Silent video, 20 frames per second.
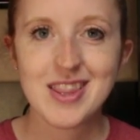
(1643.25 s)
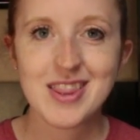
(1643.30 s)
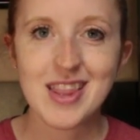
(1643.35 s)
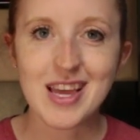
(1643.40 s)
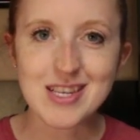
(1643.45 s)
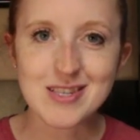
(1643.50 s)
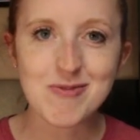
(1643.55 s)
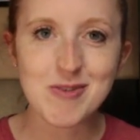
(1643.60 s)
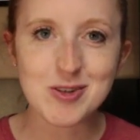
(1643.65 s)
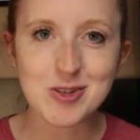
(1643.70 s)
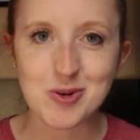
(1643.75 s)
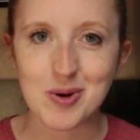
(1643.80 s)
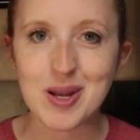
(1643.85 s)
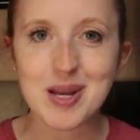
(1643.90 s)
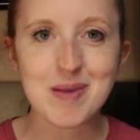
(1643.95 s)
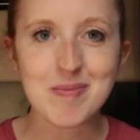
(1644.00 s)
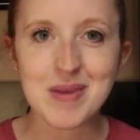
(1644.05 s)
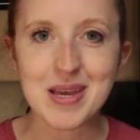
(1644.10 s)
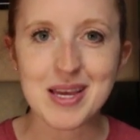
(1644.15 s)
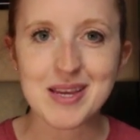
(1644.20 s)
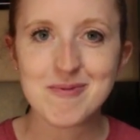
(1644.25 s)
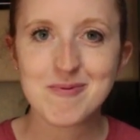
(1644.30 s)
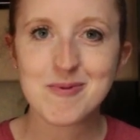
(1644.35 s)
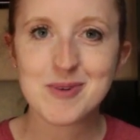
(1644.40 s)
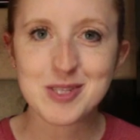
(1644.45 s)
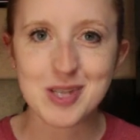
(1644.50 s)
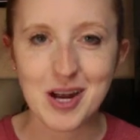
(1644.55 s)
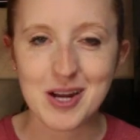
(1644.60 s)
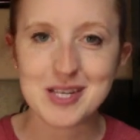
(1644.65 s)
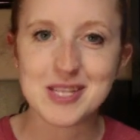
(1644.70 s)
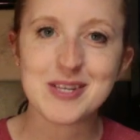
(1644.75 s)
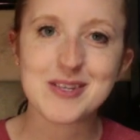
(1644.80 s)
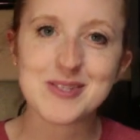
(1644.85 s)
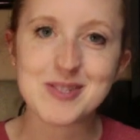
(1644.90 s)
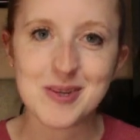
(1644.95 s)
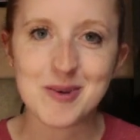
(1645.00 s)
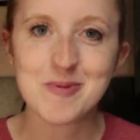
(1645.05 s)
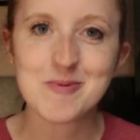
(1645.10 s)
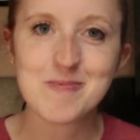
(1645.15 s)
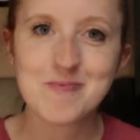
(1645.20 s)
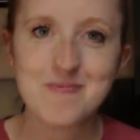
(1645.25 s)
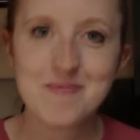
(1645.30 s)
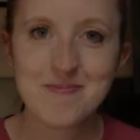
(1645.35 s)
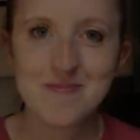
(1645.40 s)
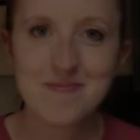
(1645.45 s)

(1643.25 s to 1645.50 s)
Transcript: Thanks for joining me. We'll talk to you soon.